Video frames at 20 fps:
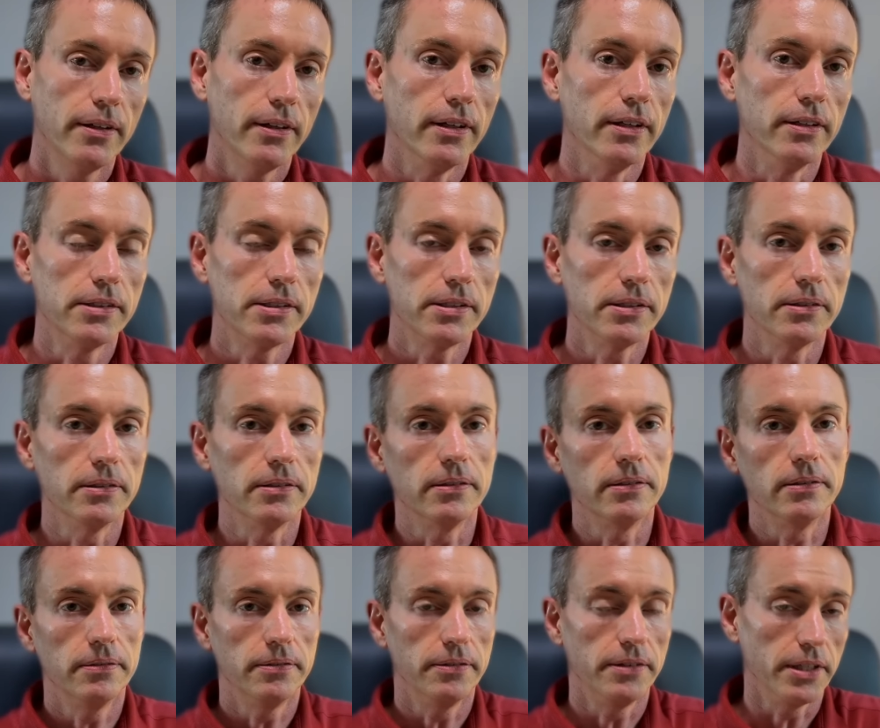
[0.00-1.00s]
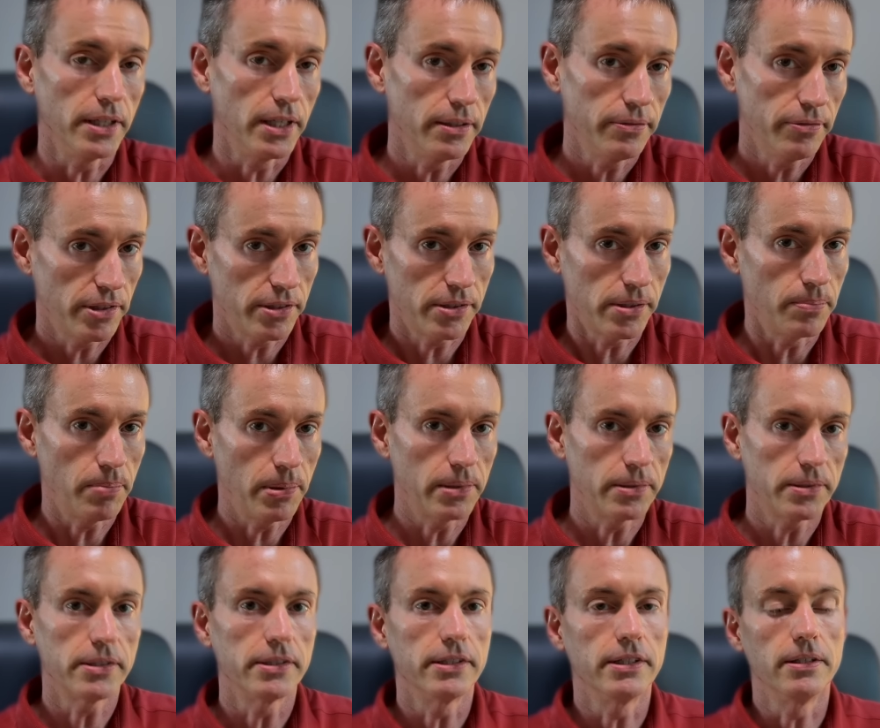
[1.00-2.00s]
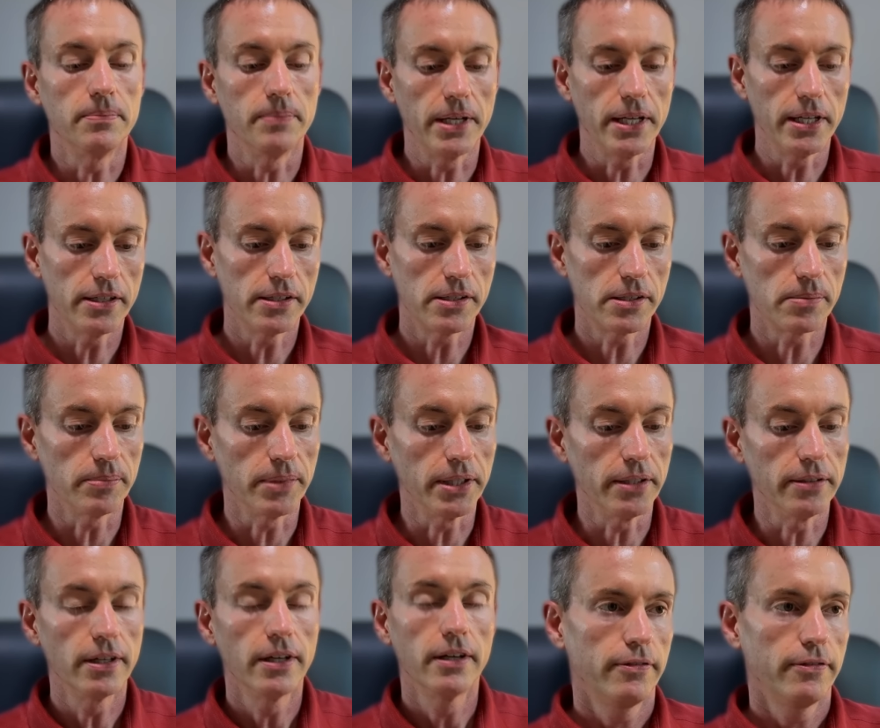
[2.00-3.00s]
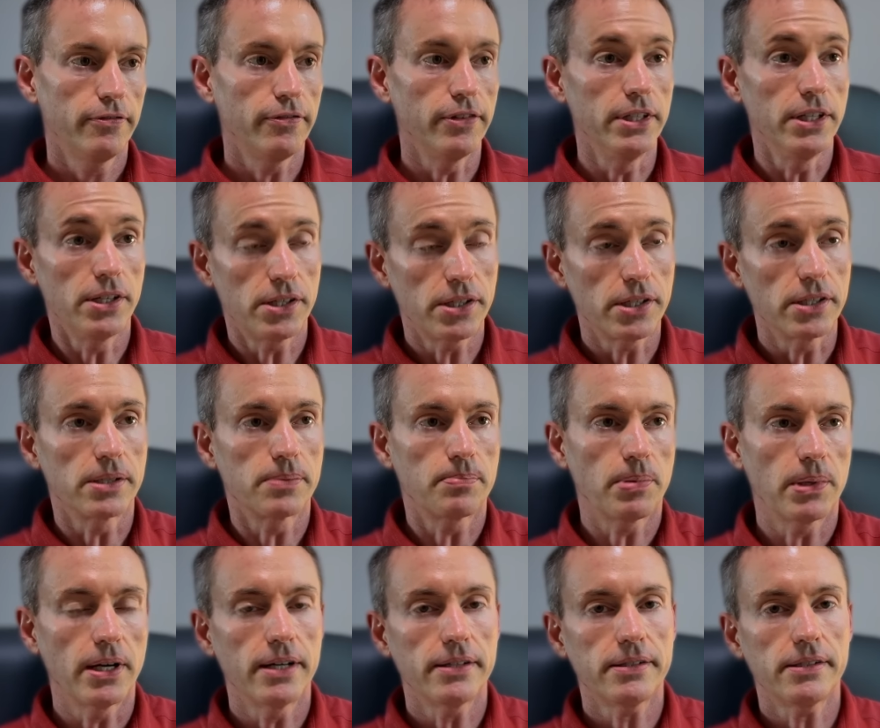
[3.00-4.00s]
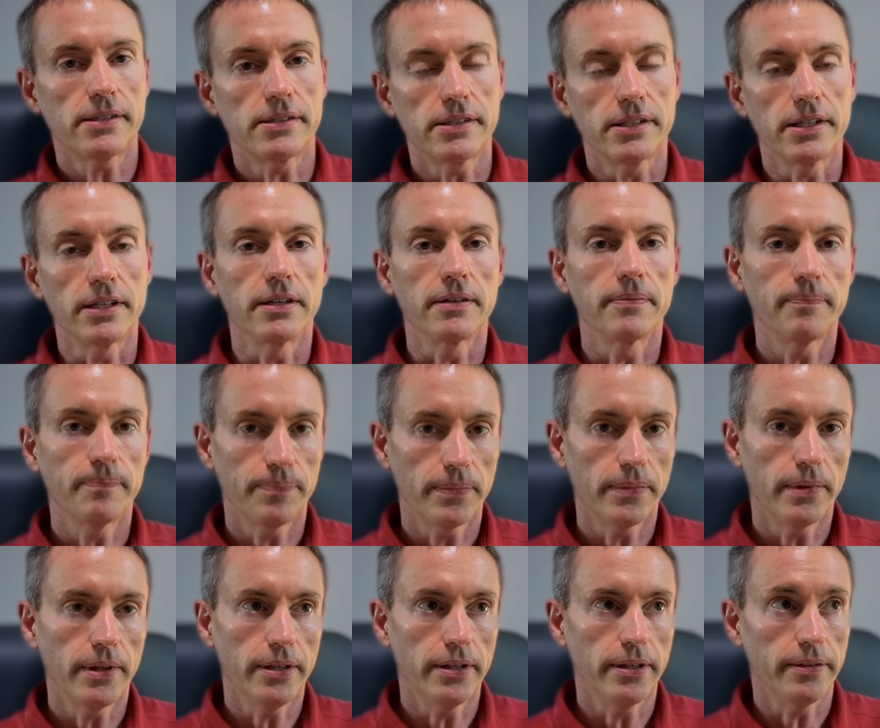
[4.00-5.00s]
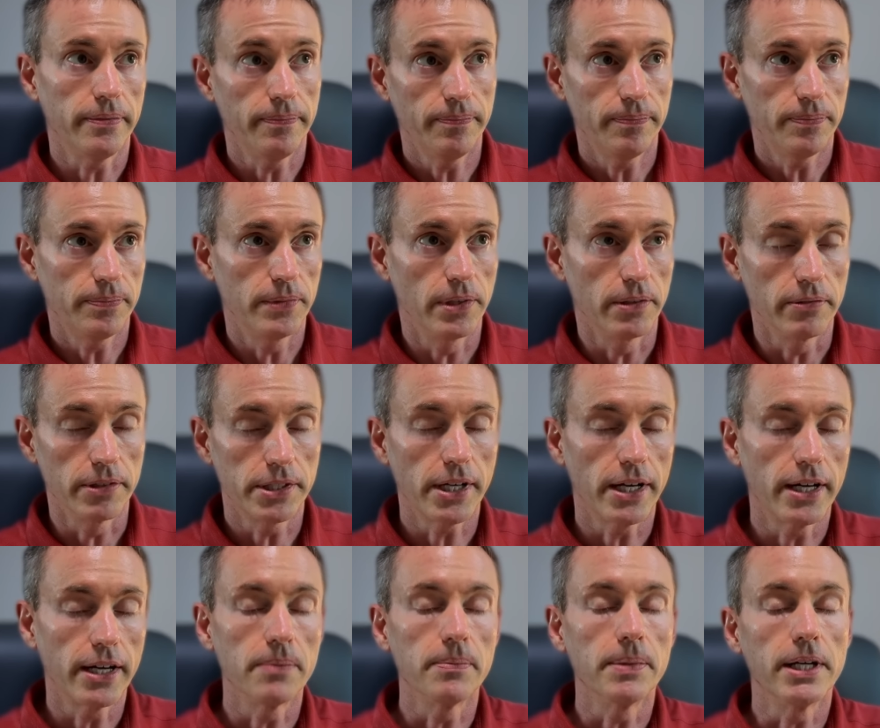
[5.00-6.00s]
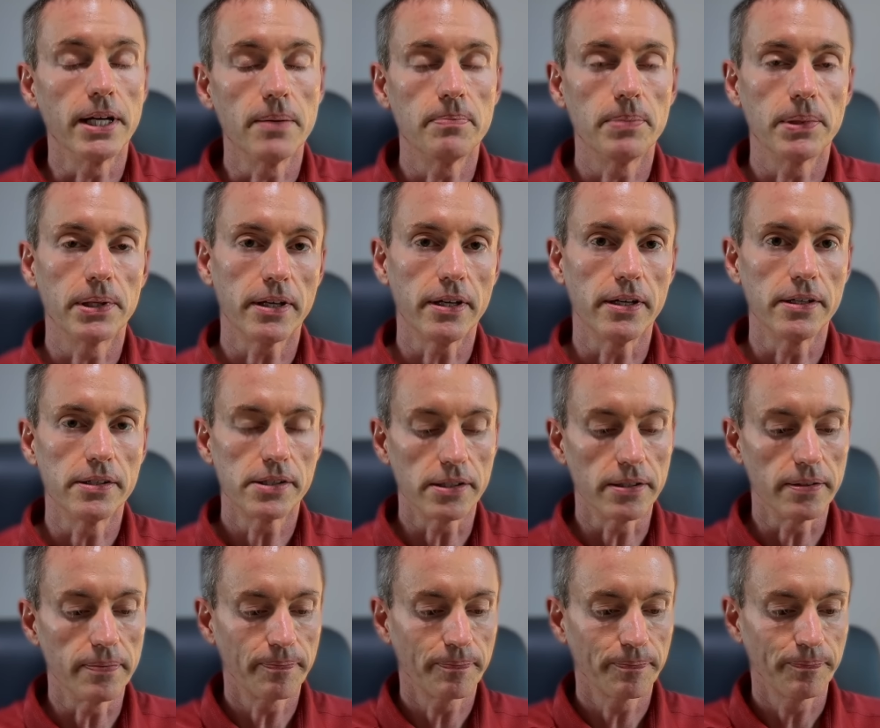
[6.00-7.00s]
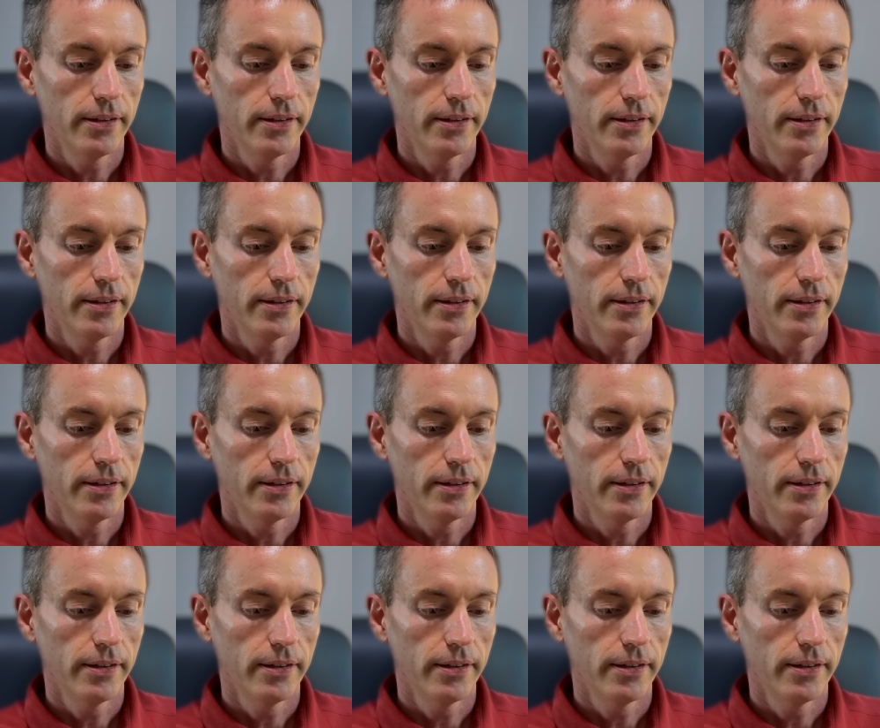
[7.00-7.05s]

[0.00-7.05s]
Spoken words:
until the Office of Personnel Management finishes processing your retirement application.